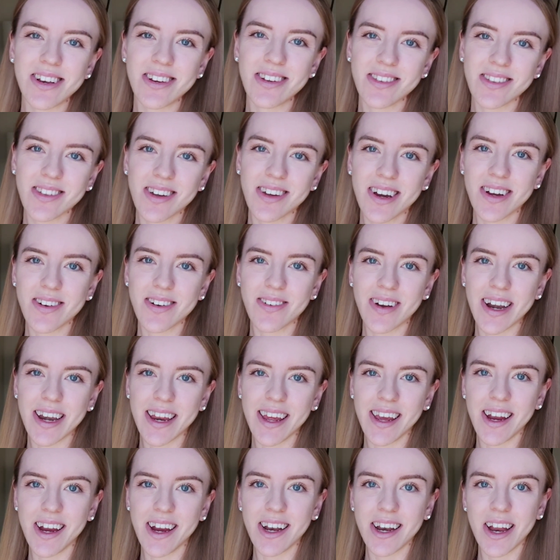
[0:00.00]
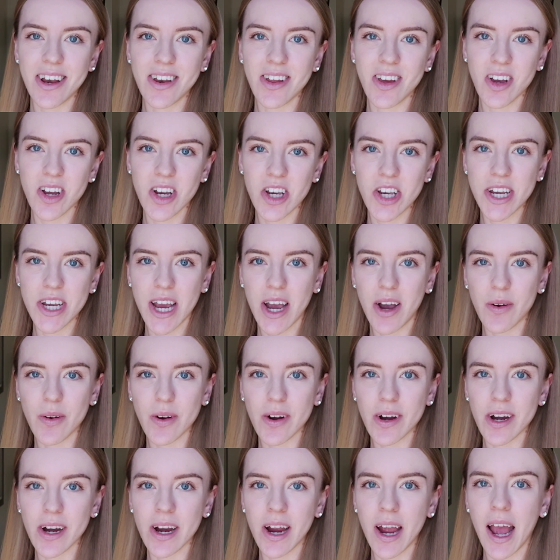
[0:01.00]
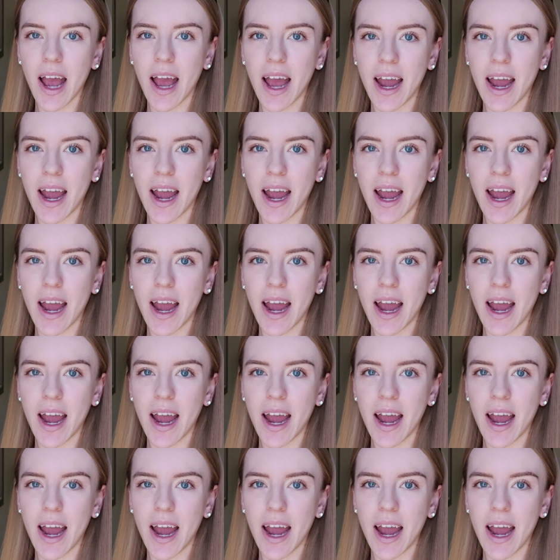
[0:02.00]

just got ready and I took a shower.